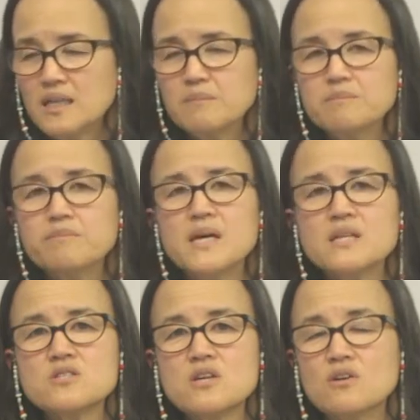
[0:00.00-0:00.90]
Yep.
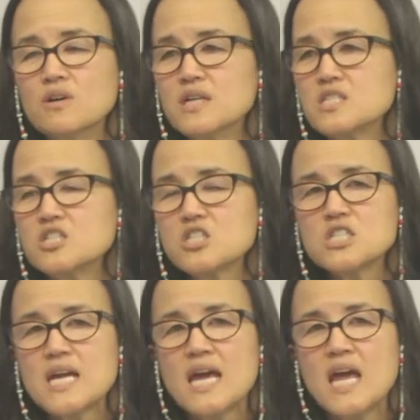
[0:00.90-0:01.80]
And so it's
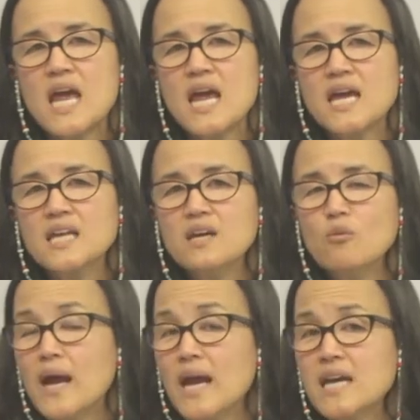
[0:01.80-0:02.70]
just any
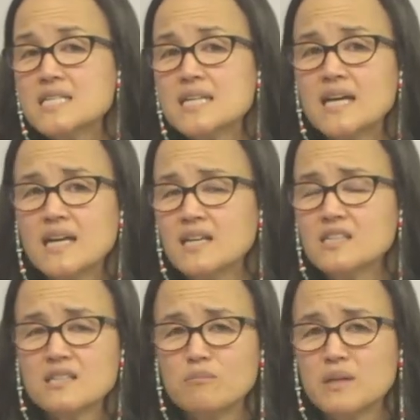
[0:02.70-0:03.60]
way to get
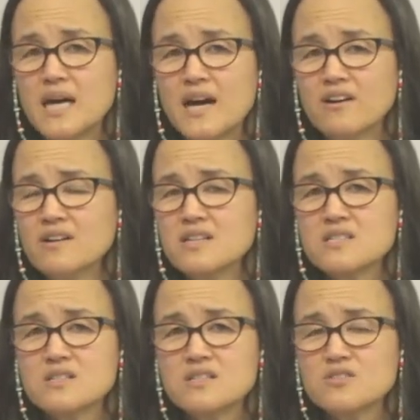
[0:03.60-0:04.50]
into the bladder
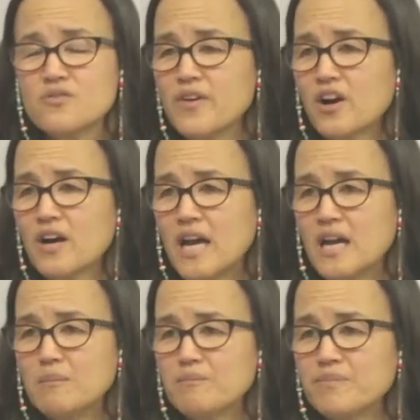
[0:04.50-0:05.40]
is fair
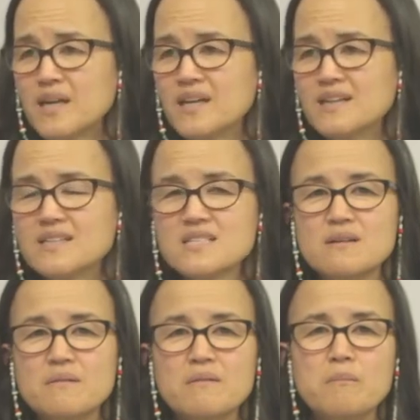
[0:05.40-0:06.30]
game, and it
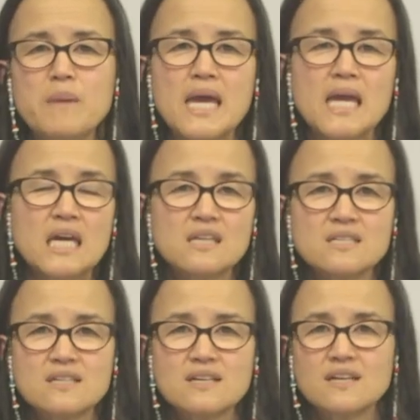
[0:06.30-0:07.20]
doesn't make
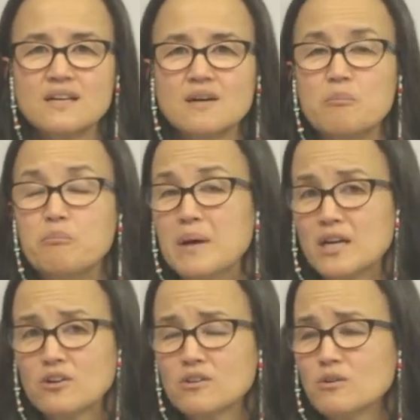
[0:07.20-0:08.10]
it
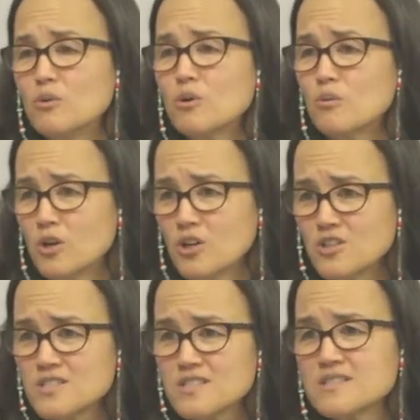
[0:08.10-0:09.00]
better or
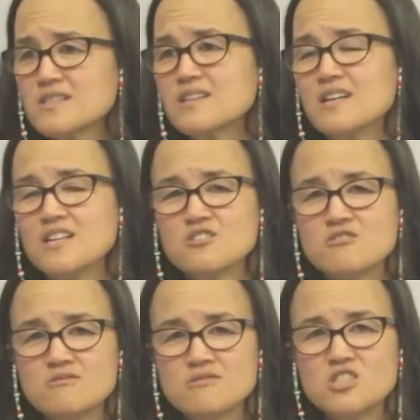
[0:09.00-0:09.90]
worse.
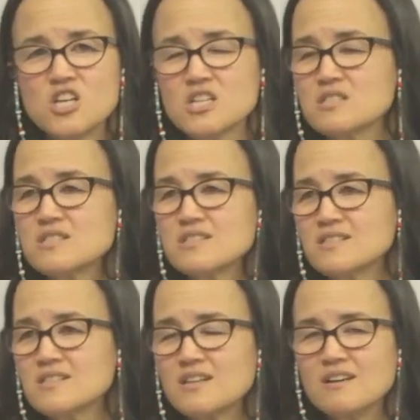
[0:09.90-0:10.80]
It's
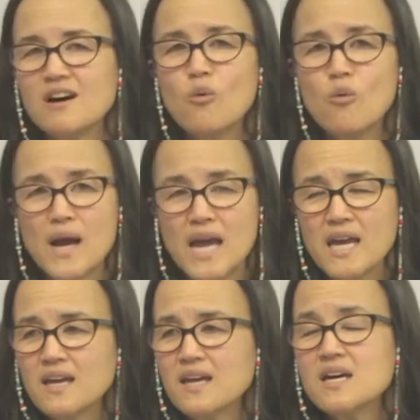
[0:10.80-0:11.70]
just a way.